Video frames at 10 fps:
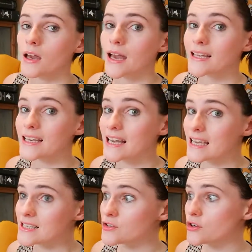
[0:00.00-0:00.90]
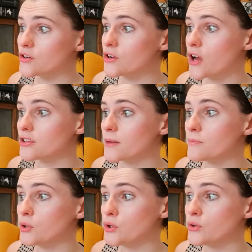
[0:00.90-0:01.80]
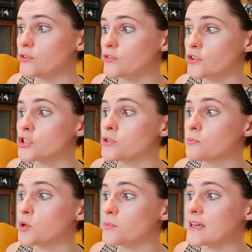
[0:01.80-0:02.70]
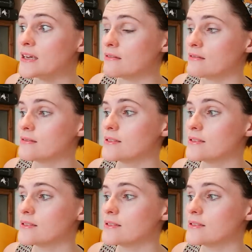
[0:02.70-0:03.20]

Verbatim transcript: At least you're not a blue footed booby,